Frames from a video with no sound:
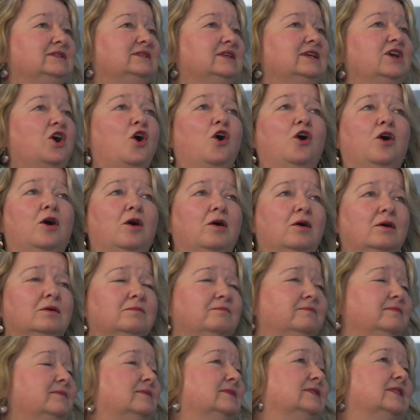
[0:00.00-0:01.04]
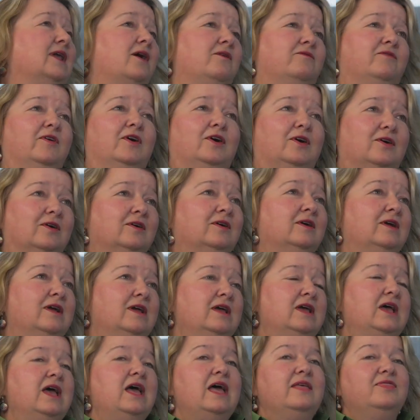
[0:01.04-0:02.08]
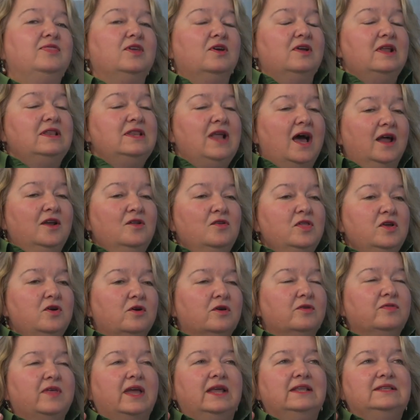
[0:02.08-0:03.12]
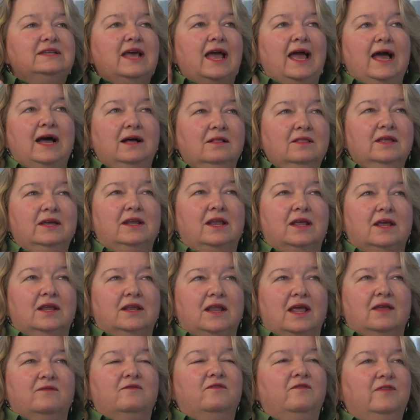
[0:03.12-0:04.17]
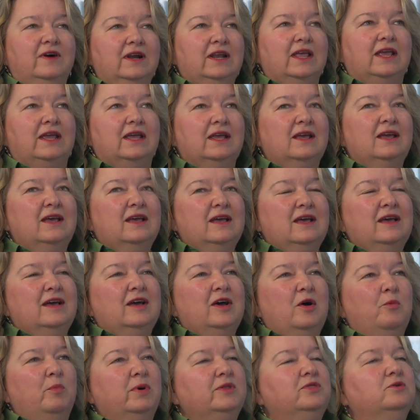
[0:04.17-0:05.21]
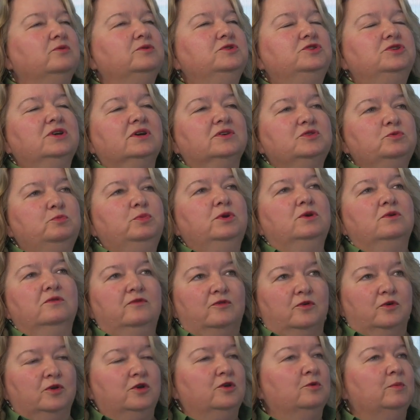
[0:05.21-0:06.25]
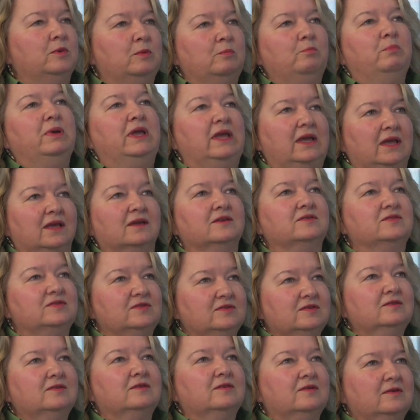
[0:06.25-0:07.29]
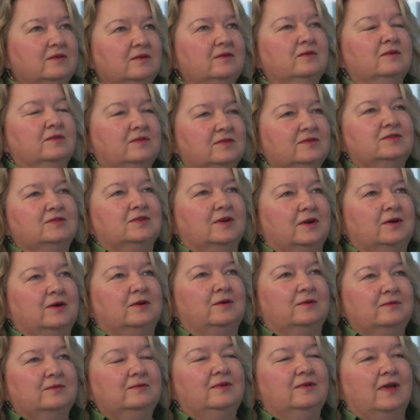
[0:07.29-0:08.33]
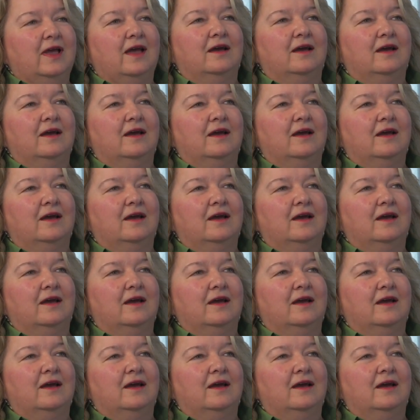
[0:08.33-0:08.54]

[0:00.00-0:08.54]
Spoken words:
Missy Hall, love her. Not only are they talented and funny, but they're just beautiful human beings. So, yeah.